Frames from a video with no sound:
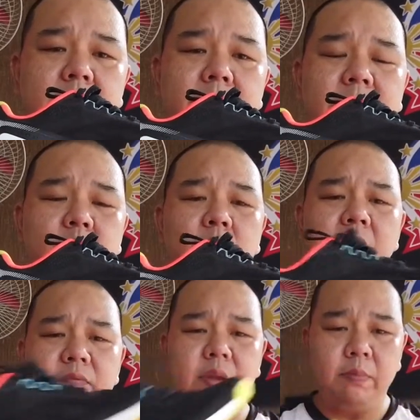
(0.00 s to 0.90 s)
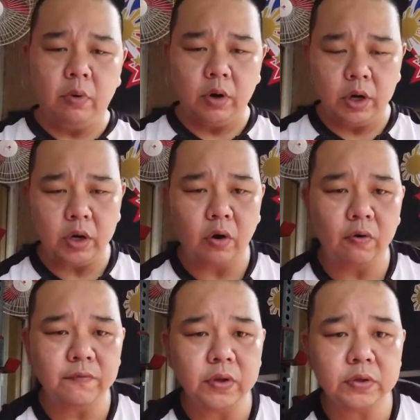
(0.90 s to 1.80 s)
But one of the more
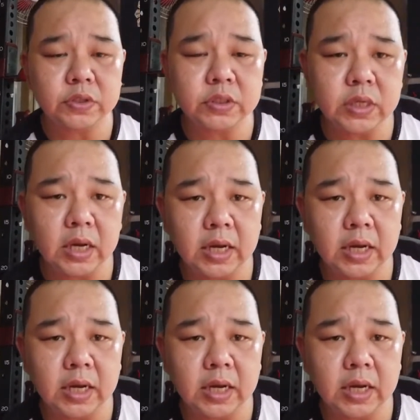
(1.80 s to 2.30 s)
obvious